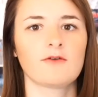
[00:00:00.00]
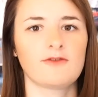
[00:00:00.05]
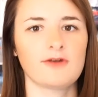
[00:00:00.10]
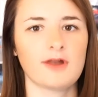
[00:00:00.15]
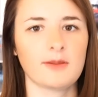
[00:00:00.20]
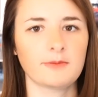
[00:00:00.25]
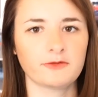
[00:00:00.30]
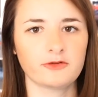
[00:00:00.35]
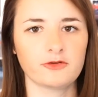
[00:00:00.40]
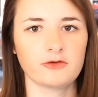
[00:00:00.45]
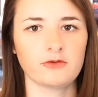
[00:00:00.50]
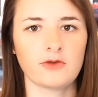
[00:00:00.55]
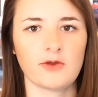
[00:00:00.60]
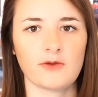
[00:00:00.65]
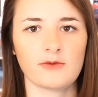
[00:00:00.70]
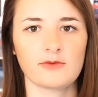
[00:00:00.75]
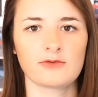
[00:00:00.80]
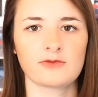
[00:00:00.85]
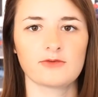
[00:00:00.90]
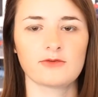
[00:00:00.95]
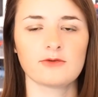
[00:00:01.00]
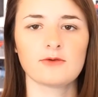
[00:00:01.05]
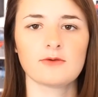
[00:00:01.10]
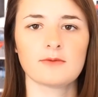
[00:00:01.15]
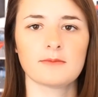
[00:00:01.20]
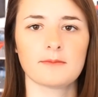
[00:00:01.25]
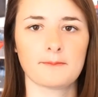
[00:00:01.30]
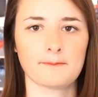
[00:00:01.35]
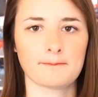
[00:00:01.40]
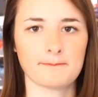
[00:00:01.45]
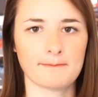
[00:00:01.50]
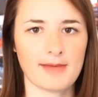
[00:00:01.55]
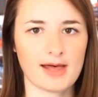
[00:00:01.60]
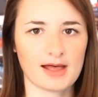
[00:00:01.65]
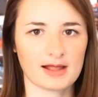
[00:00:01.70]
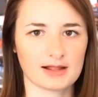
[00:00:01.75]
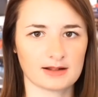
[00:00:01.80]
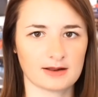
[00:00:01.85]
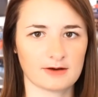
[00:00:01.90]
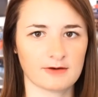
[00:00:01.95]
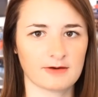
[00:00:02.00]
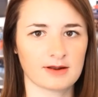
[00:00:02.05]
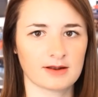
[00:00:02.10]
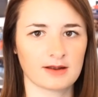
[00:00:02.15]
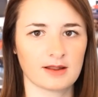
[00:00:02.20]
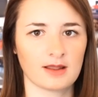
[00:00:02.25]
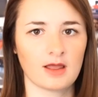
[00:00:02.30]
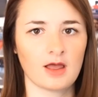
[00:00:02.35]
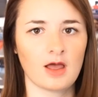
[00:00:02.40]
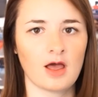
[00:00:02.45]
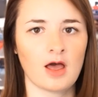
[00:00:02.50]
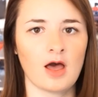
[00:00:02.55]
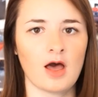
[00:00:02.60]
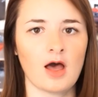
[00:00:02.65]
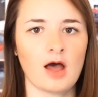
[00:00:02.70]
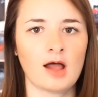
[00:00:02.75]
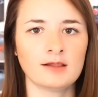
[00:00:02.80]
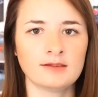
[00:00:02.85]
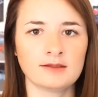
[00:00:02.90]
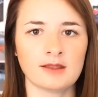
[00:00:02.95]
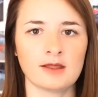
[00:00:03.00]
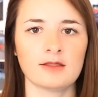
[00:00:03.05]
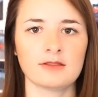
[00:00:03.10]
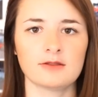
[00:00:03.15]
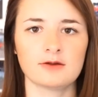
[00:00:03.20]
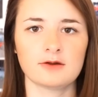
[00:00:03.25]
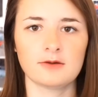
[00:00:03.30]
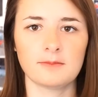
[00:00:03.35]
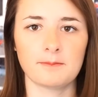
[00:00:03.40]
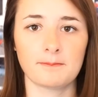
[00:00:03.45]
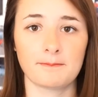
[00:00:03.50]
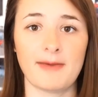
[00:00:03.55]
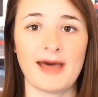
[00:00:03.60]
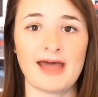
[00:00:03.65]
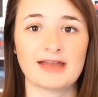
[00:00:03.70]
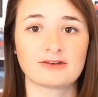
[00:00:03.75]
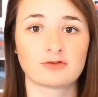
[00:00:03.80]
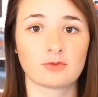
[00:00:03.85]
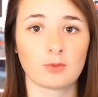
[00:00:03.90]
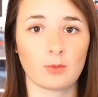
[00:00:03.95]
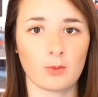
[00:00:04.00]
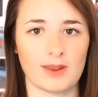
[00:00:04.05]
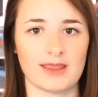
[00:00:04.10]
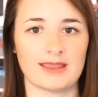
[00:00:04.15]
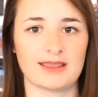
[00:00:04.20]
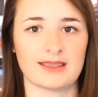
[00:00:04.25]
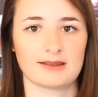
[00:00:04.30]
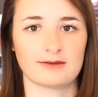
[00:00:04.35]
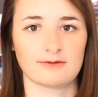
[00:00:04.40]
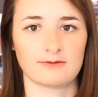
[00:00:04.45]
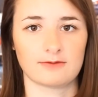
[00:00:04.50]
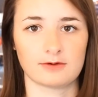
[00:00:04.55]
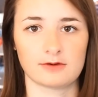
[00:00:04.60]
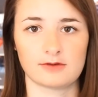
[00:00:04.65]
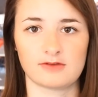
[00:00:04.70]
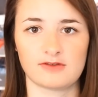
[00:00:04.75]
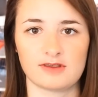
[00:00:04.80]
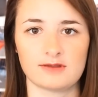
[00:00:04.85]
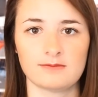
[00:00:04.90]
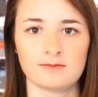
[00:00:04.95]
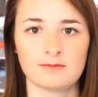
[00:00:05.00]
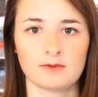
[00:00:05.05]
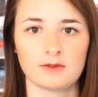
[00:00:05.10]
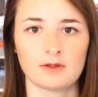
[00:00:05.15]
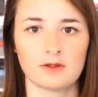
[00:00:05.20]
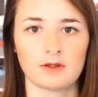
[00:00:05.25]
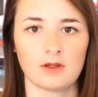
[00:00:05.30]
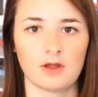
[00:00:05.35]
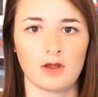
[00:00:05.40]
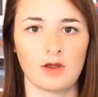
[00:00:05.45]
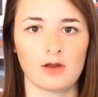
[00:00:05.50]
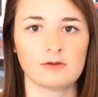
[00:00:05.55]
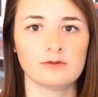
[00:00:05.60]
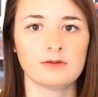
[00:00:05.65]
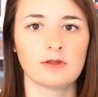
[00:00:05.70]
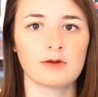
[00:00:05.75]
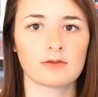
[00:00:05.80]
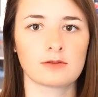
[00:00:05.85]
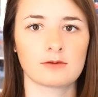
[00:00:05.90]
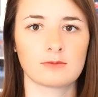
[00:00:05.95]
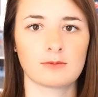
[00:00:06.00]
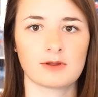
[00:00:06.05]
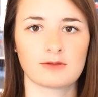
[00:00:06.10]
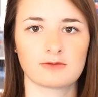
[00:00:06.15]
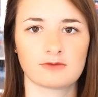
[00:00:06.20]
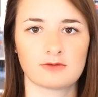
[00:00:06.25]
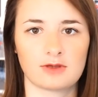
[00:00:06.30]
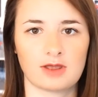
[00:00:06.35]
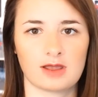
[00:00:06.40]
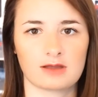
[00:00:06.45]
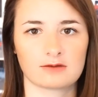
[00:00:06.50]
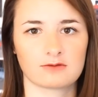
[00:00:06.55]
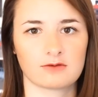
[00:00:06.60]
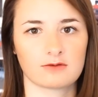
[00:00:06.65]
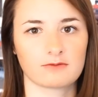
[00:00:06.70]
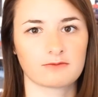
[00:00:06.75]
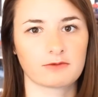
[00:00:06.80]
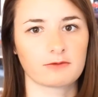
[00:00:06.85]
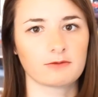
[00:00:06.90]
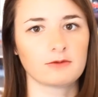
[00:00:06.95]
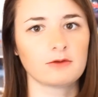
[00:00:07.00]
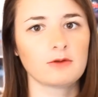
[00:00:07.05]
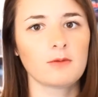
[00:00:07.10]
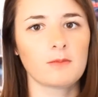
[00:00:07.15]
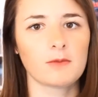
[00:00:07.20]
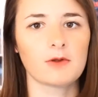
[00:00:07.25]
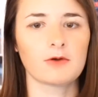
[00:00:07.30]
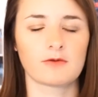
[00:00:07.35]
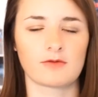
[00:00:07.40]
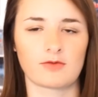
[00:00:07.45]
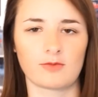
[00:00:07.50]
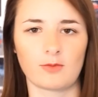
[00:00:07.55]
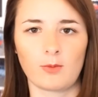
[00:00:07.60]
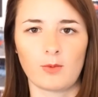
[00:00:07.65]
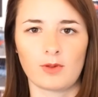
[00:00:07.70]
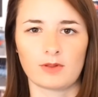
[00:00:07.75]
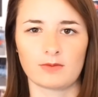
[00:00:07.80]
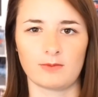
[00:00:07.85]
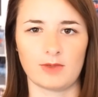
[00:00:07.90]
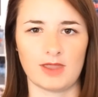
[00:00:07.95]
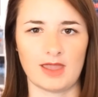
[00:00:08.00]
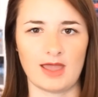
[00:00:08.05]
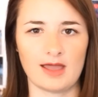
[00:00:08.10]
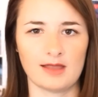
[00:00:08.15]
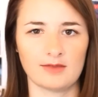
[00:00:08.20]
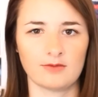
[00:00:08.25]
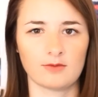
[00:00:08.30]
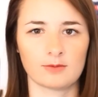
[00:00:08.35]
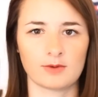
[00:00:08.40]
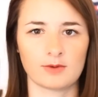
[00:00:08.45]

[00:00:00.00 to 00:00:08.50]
Flop two goes to McLaren. Another bad weekend for the team, another one to count on the numerous one we had